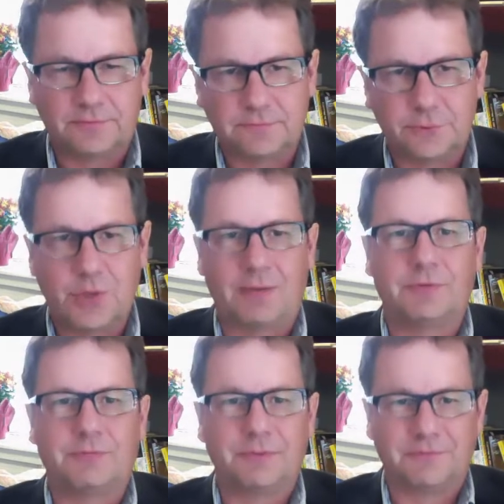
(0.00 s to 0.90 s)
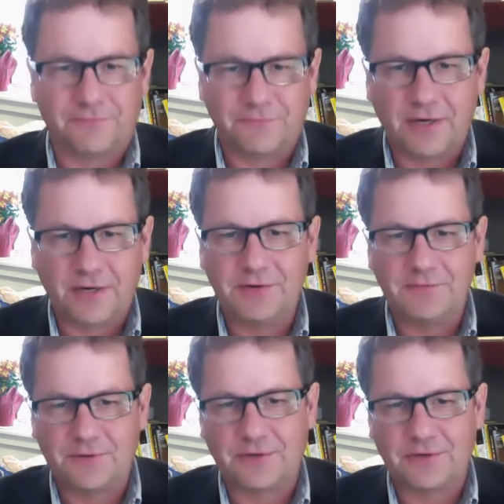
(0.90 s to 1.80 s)
You have to be very,
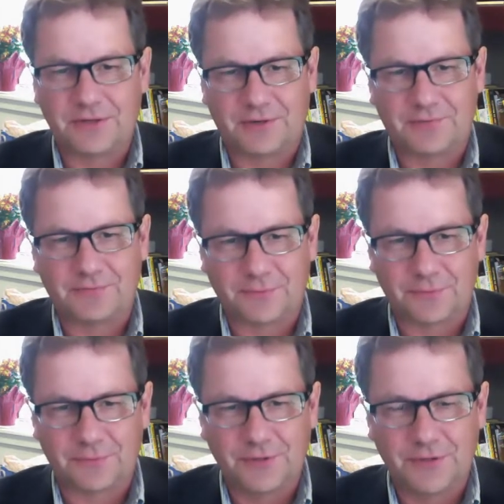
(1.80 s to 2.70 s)
very careful.